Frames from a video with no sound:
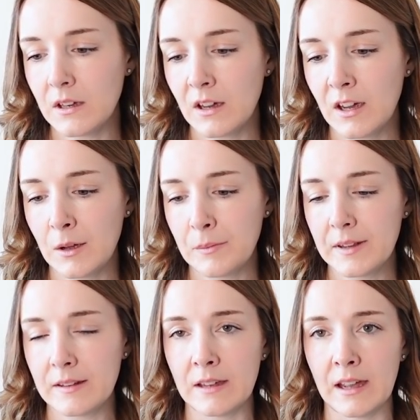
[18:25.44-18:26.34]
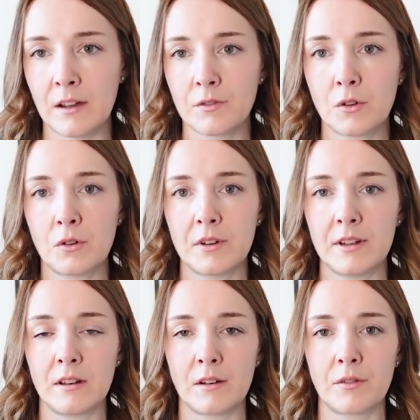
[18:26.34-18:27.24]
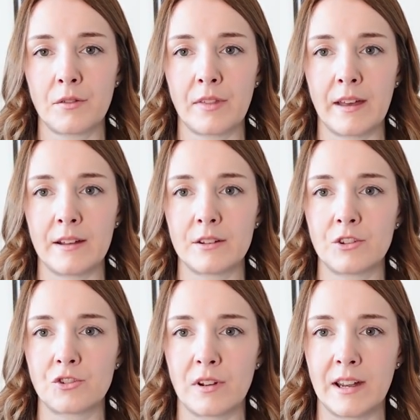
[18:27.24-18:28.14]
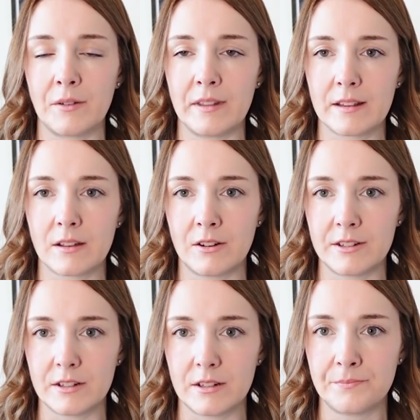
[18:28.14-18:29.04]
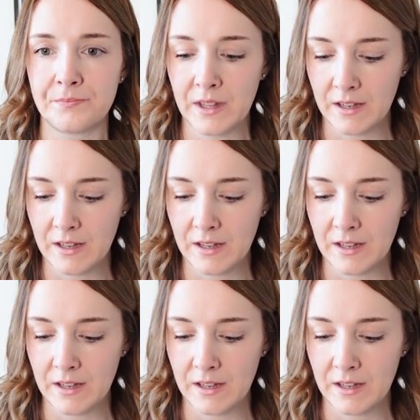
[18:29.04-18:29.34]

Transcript: I've got enough of that to try out this cardigan,